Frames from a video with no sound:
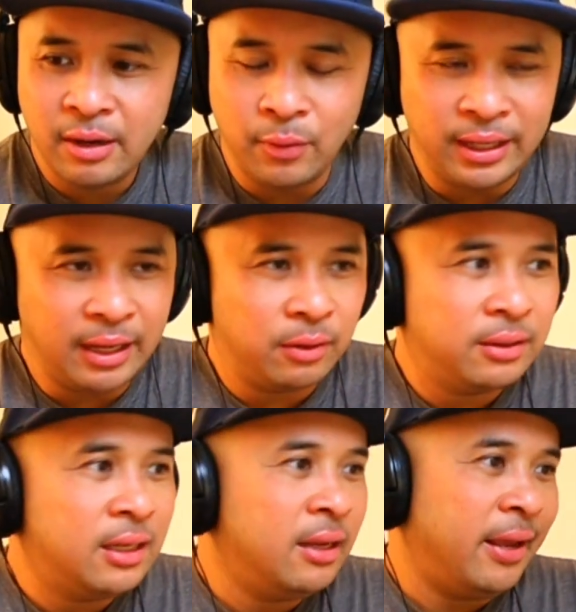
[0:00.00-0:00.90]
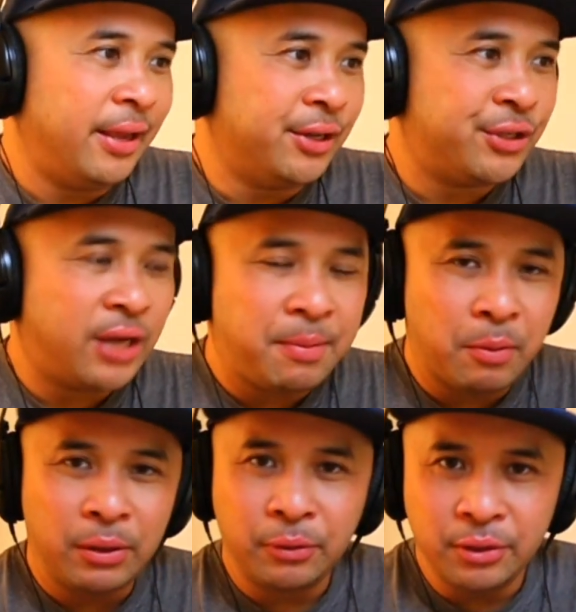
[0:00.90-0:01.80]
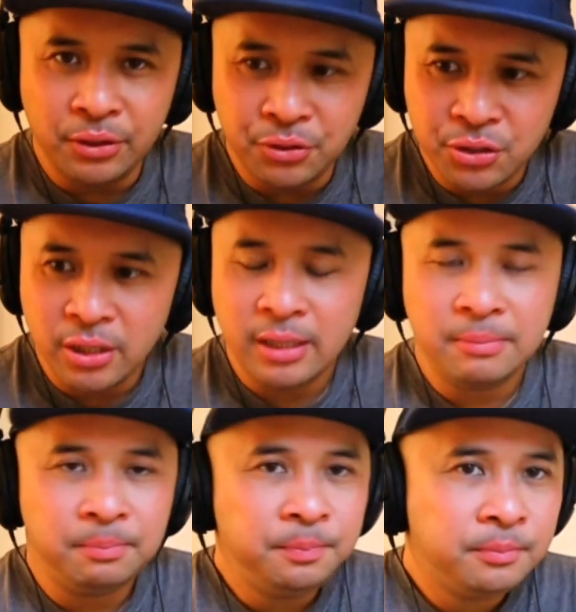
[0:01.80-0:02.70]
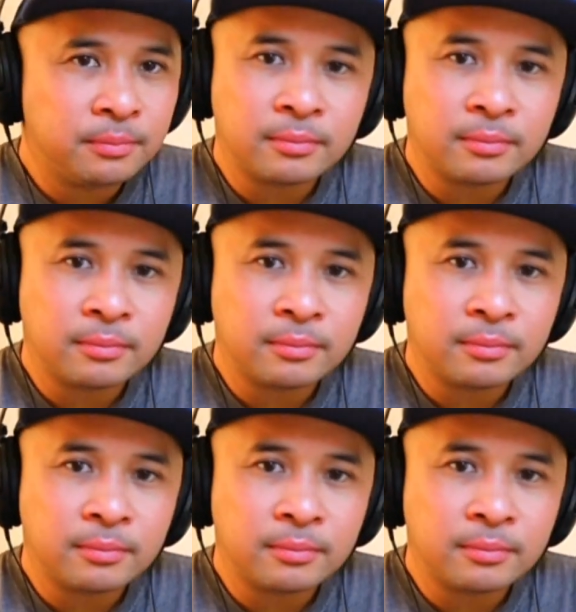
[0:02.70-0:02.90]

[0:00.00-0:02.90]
I want to get in shape. I want to go to the gym.